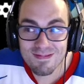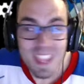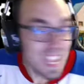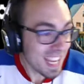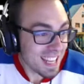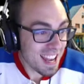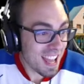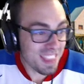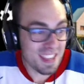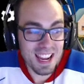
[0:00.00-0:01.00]
They got
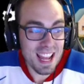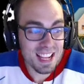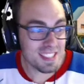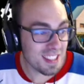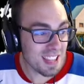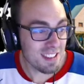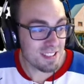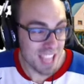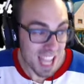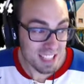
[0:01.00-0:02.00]
nothing. It has the
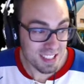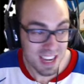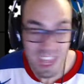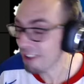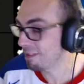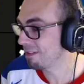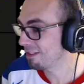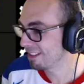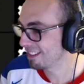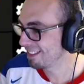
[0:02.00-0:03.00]
letters S and F.